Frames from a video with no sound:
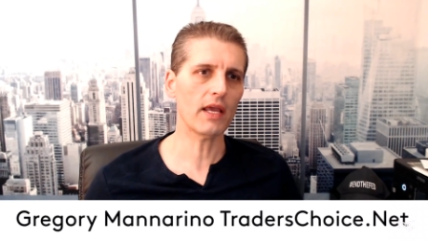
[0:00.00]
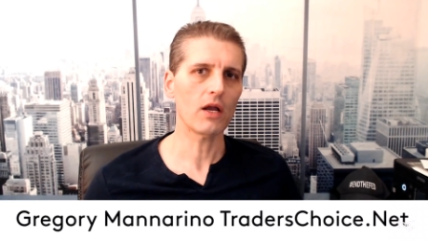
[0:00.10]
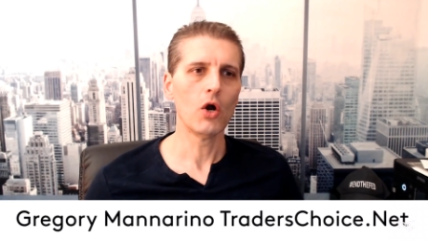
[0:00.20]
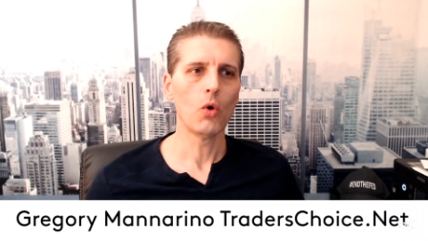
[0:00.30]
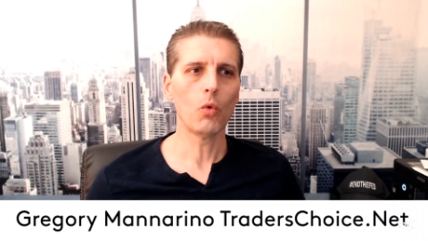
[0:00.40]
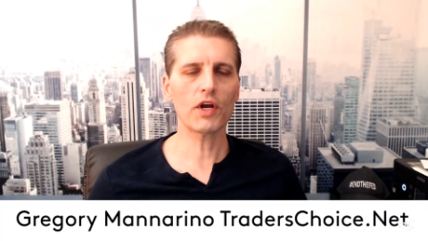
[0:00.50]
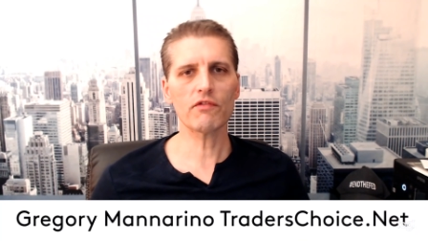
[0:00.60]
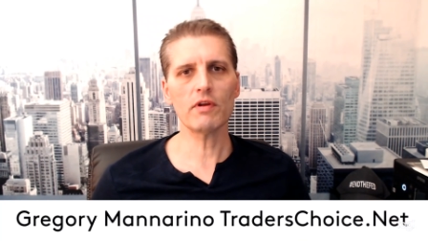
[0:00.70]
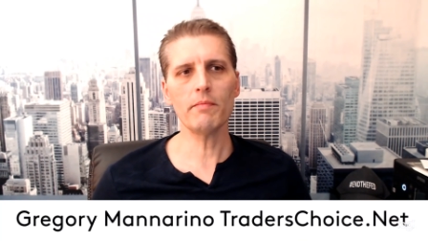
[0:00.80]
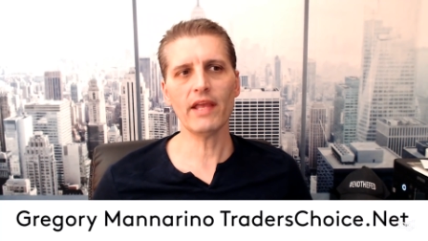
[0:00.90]
We're going to
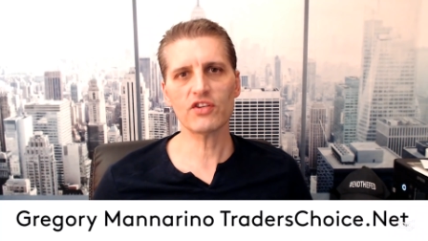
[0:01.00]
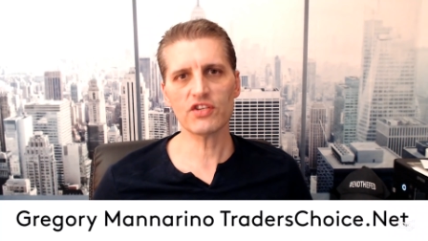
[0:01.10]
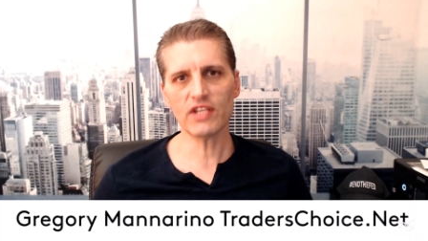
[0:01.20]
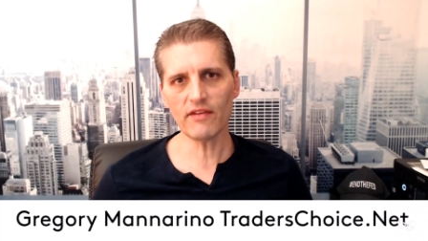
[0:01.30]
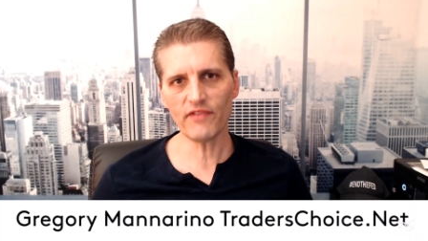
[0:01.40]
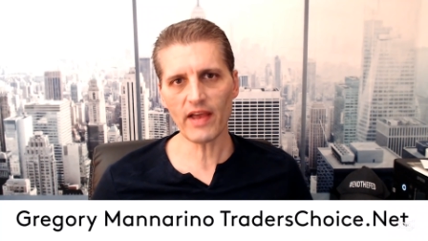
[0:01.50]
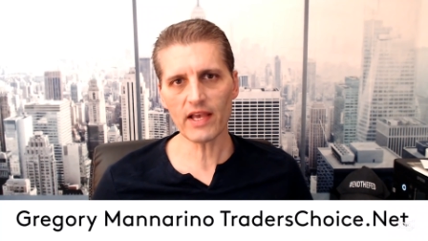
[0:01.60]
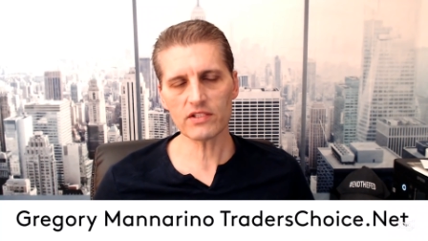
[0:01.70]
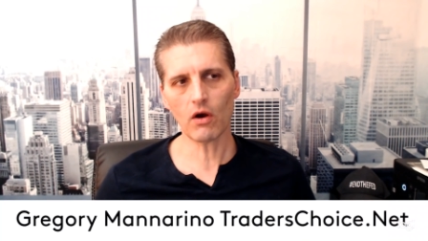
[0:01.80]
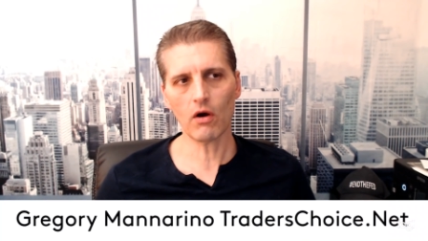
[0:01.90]
remain steadfast
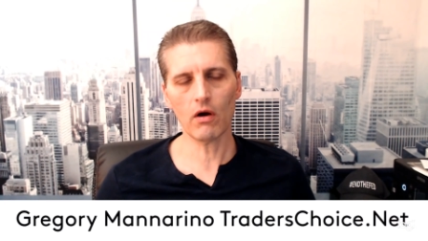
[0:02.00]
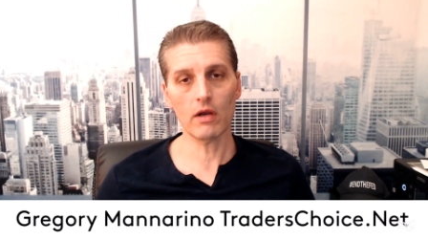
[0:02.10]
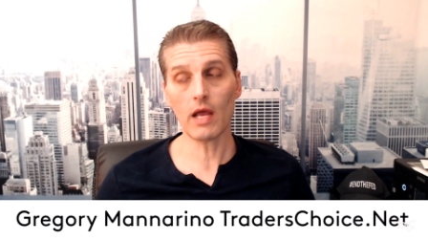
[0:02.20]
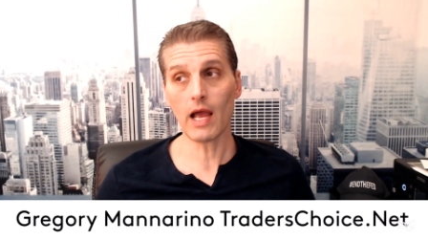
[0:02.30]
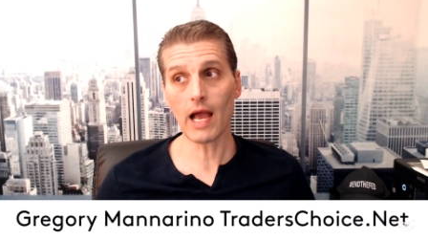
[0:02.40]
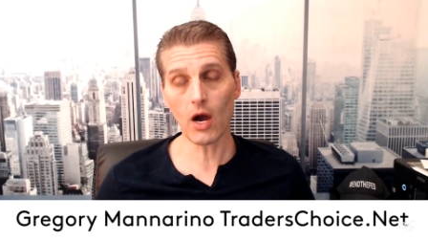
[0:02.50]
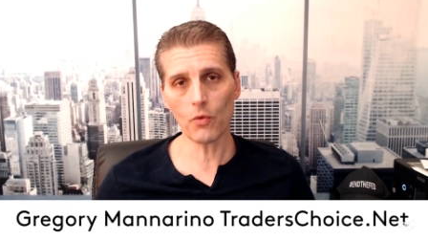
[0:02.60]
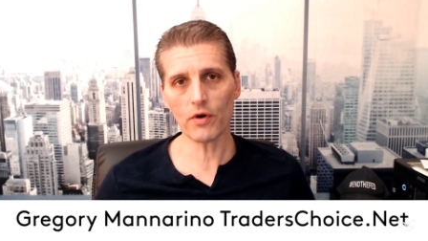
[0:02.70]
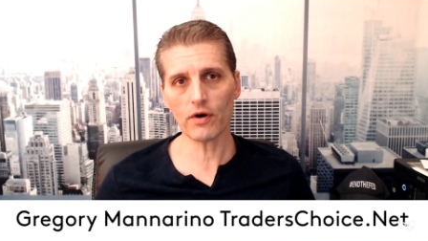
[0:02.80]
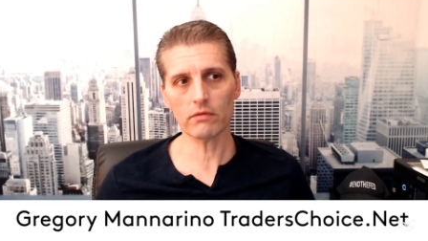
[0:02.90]
on how
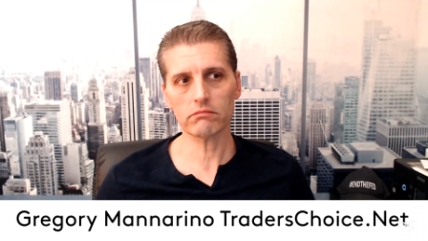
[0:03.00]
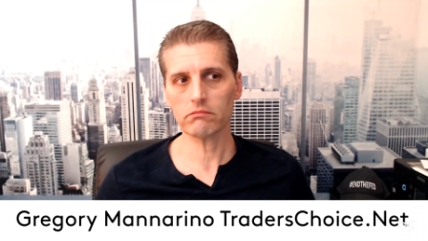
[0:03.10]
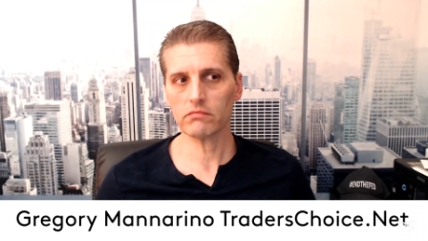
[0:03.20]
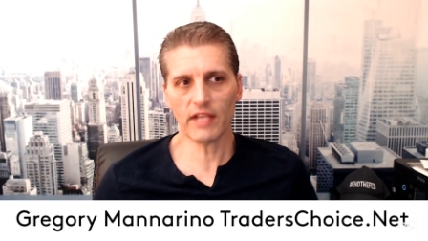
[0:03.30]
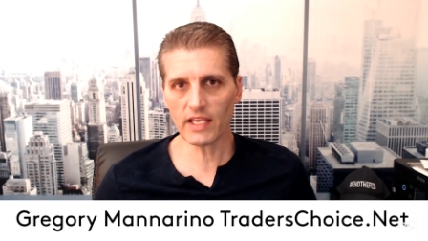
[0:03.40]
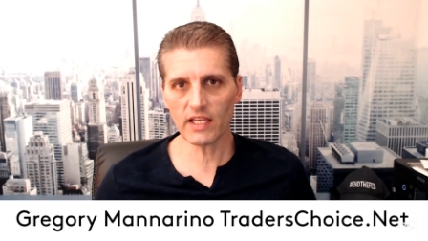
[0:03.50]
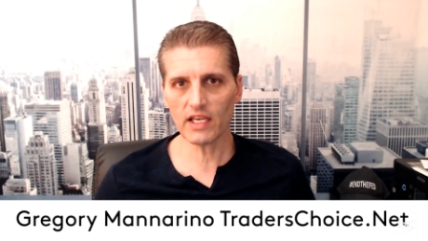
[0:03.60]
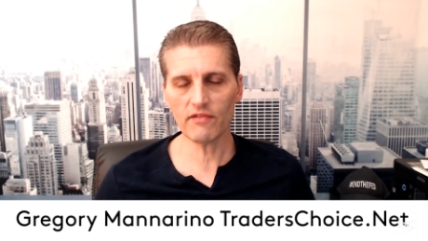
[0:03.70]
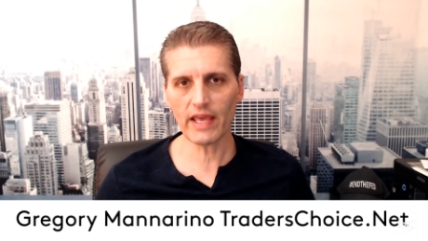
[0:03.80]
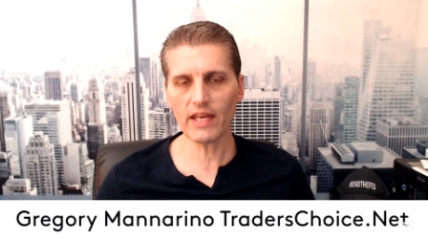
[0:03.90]
we're taking
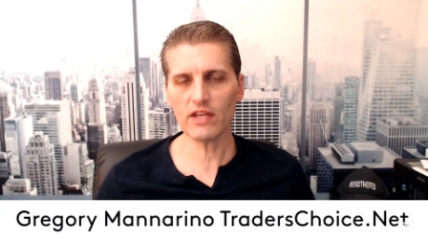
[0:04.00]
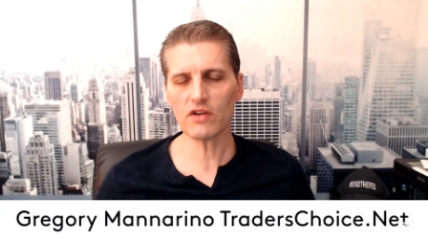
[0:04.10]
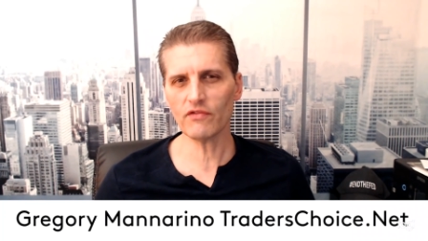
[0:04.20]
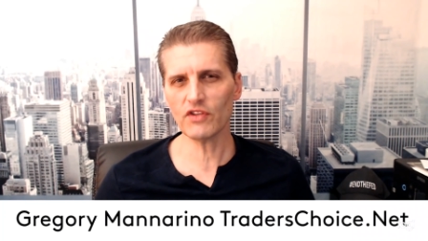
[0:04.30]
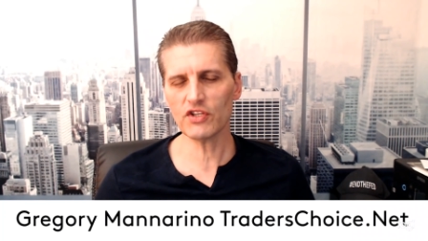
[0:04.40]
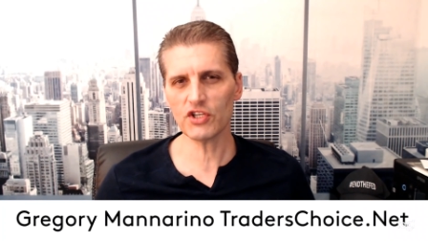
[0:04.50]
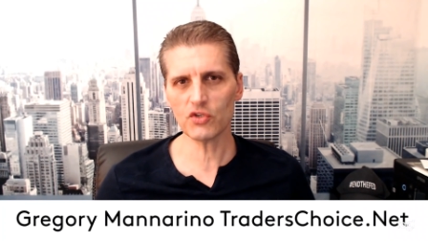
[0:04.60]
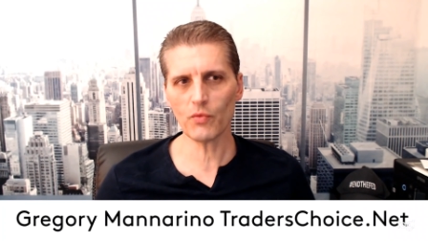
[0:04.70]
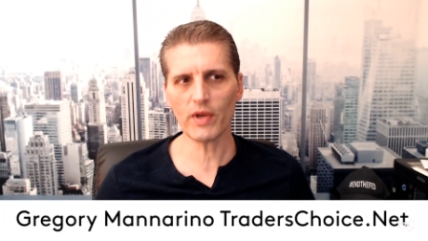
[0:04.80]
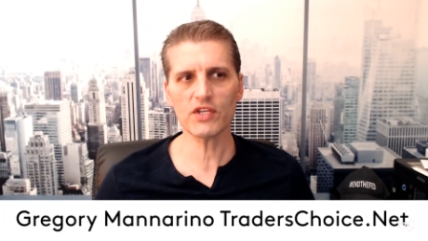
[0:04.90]
advantage of the
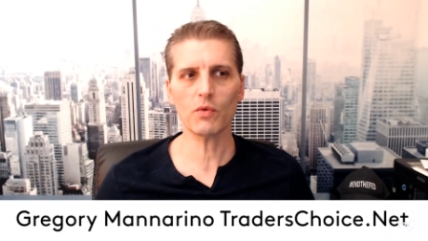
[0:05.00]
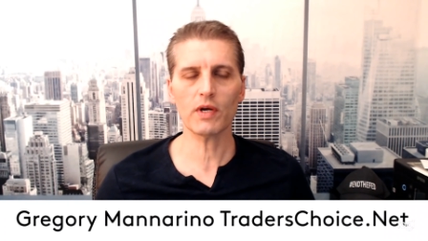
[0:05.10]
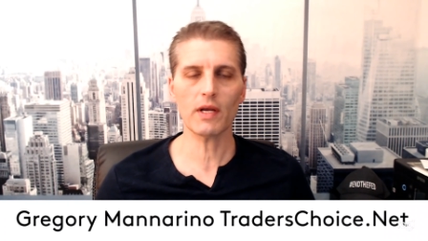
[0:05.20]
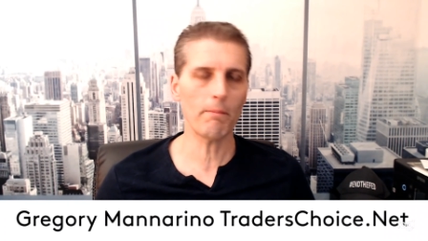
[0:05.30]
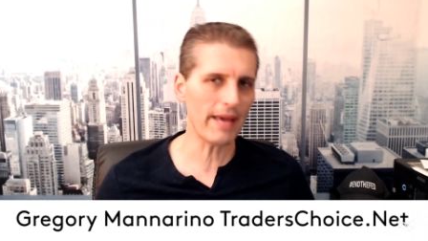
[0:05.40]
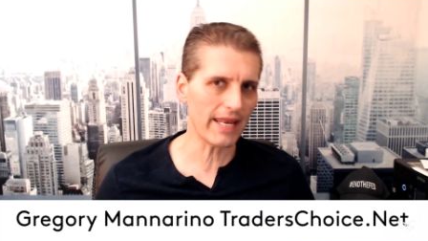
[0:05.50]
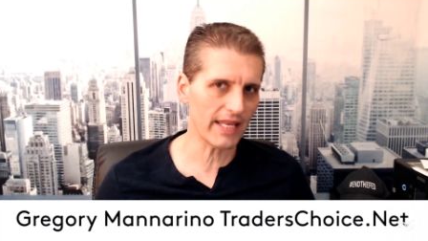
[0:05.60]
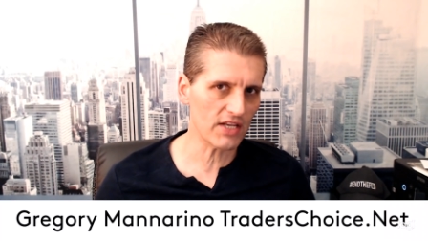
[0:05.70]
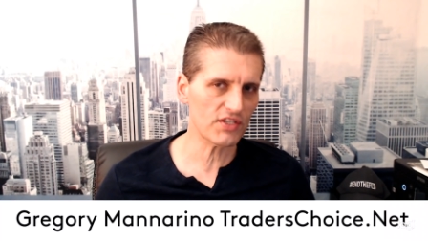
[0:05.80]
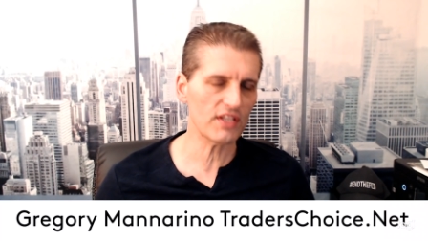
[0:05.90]
situation. We're going to bet against the
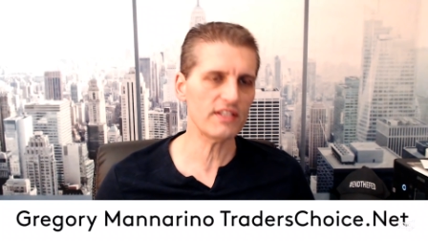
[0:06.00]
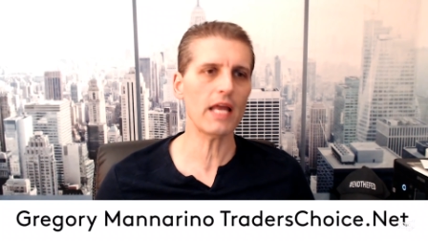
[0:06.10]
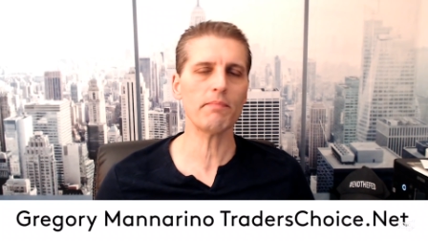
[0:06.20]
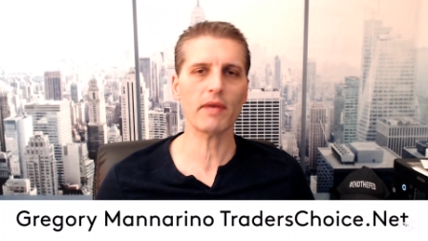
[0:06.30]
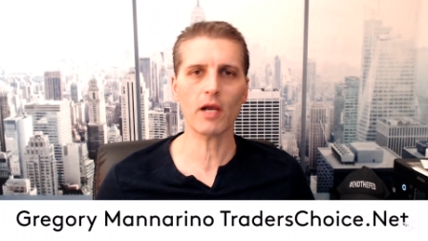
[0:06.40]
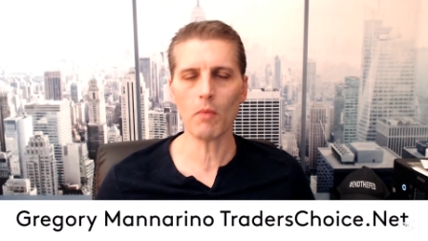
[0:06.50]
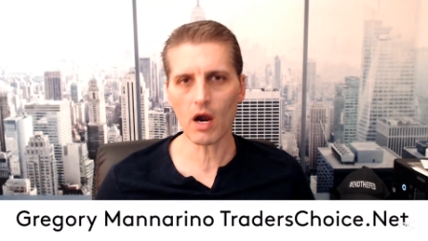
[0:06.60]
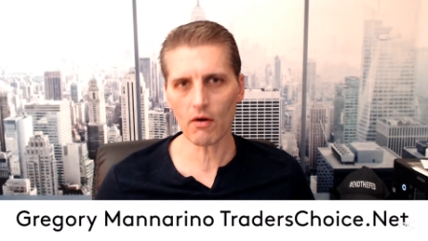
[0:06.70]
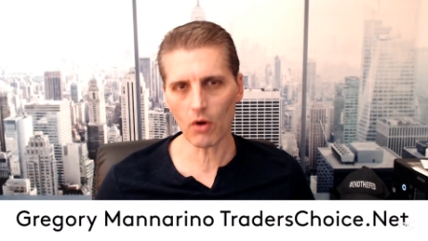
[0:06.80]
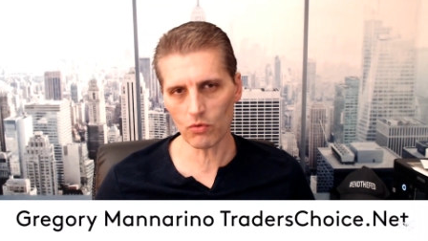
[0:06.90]
debt, become our
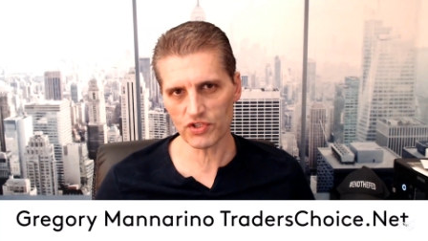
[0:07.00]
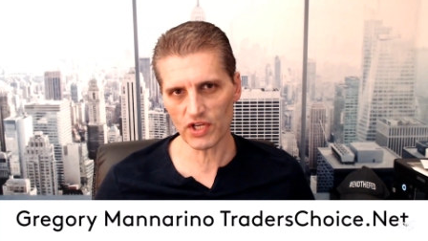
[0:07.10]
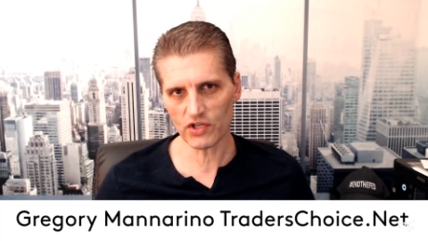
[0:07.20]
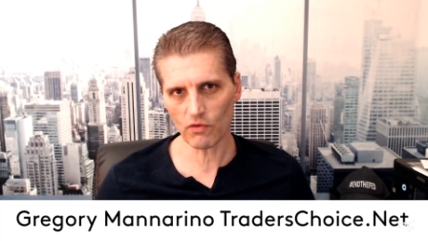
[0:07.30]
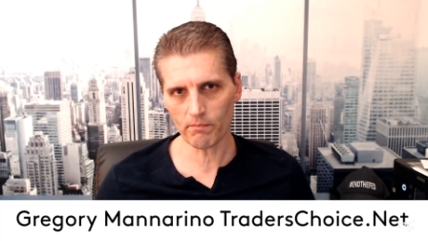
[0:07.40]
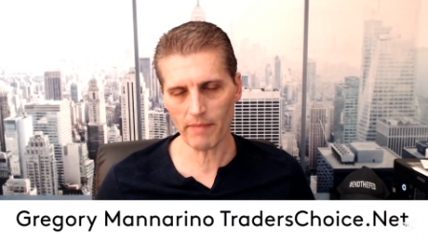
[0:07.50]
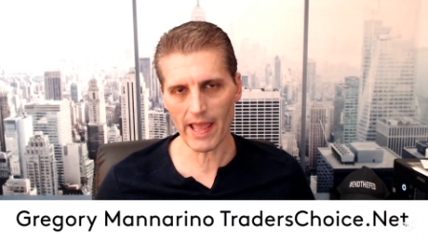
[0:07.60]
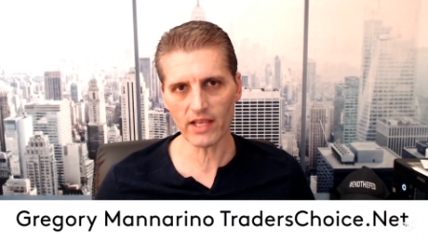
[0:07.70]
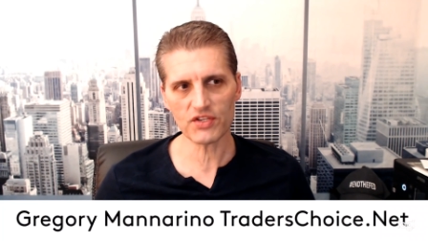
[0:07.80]
own central banks